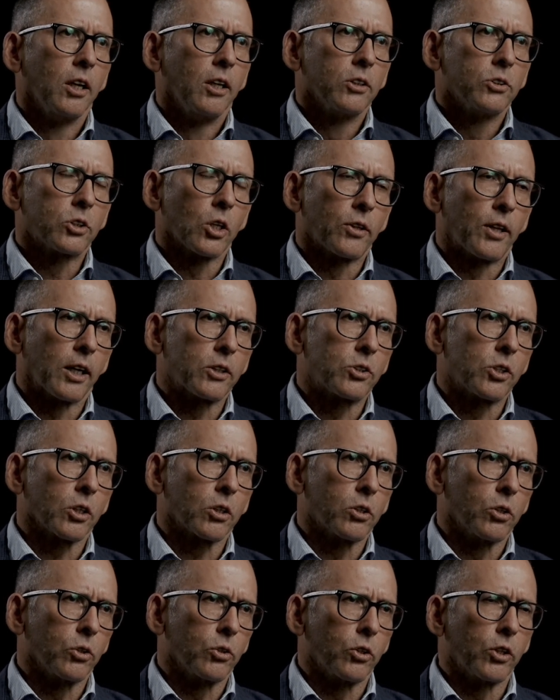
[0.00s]
So that's
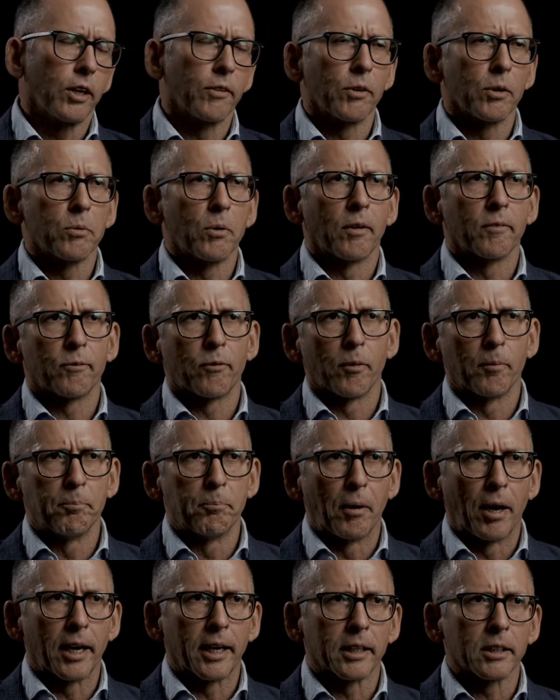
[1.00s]
included everyone from
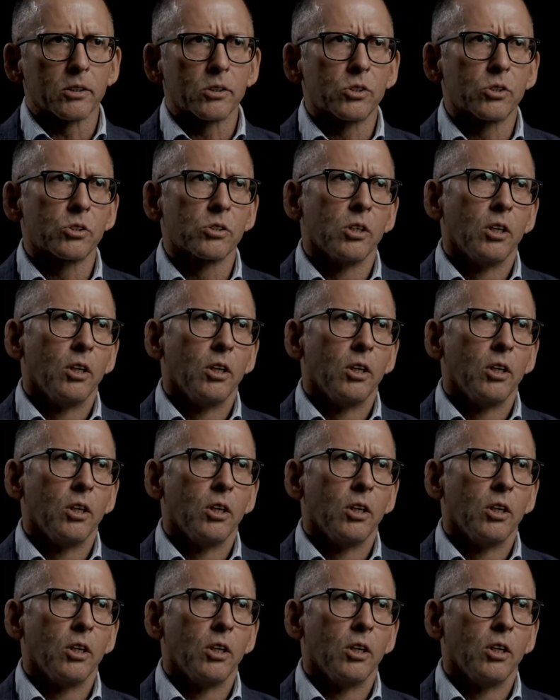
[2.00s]
banks